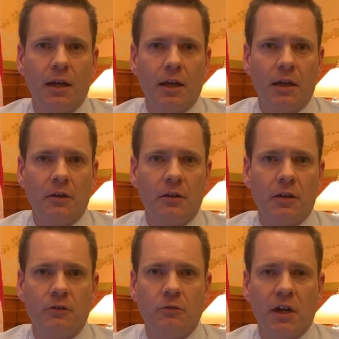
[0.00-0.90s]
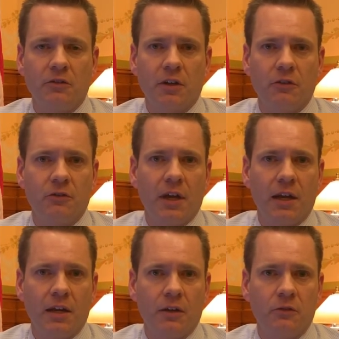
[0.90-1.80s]
And as tragic as
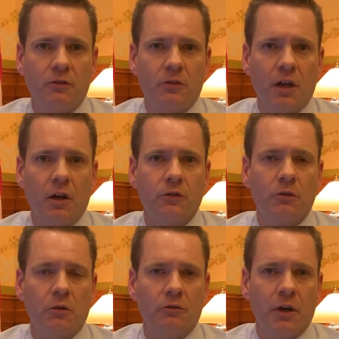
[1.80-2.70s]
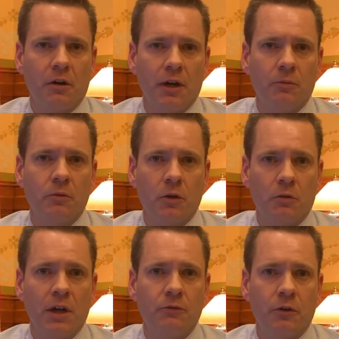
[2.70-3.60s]
that is, they also are very
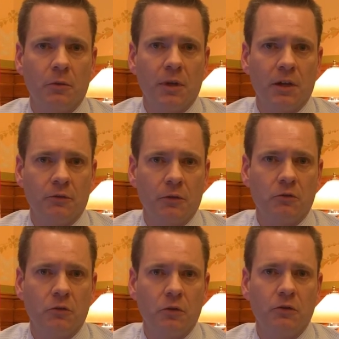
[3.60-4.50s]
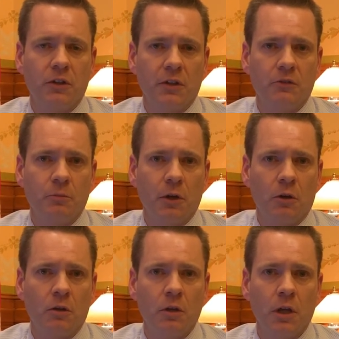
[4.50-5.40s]
grateful to me for introducing this
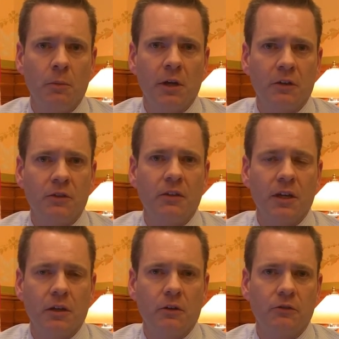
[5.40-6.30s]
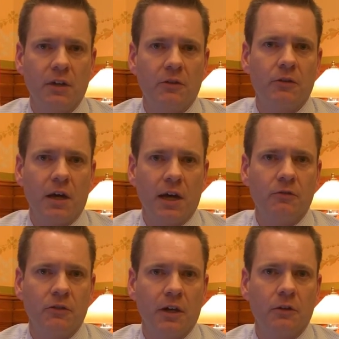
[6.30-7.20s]
bill because they think it'll save
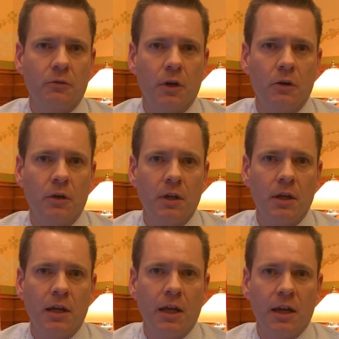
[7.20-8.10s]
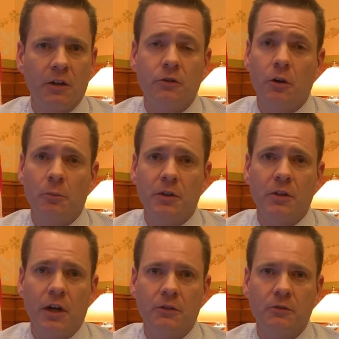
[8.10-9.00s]
lives down the road. And I sure hope it
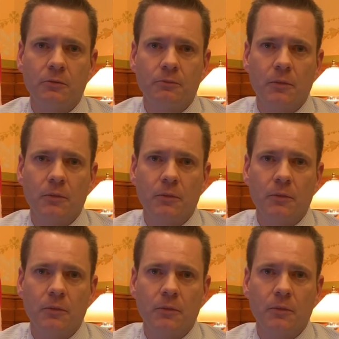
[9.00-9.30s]
does.